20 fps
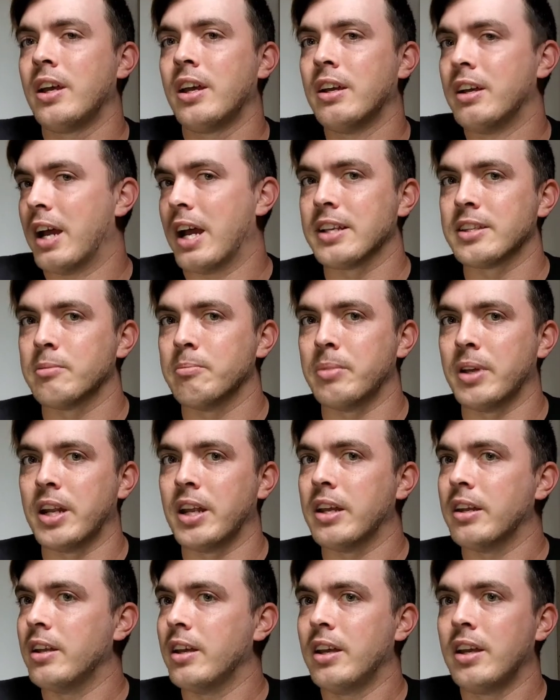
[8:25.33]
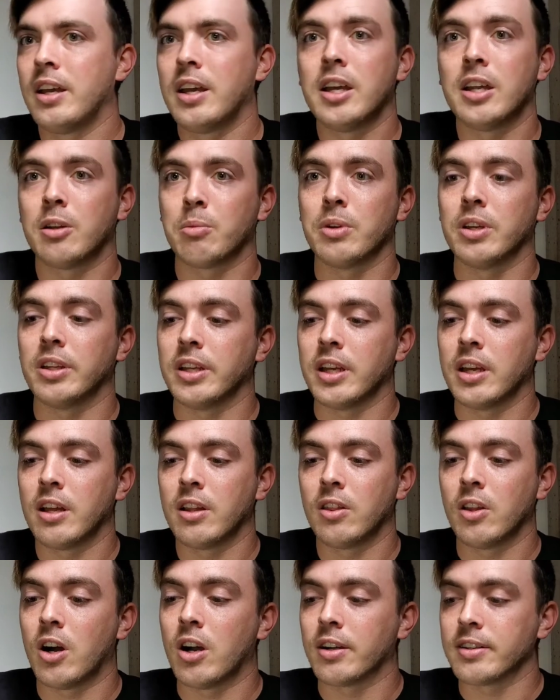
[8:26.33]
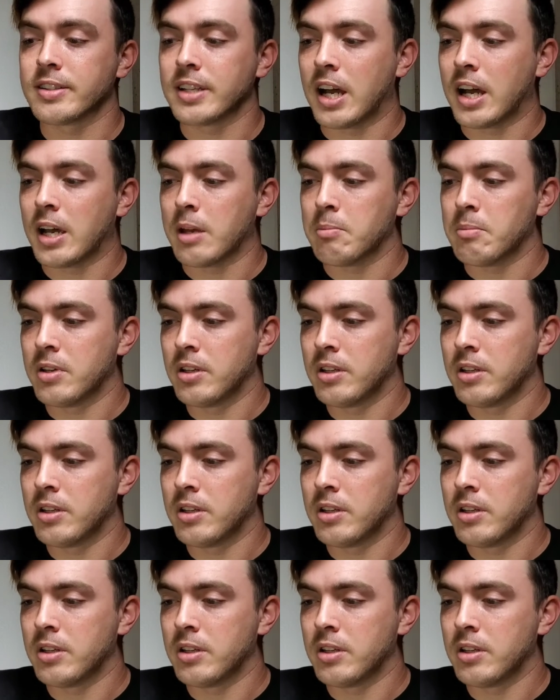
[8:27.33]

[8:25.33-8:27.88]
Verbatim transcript: hasn't been in in a really long time.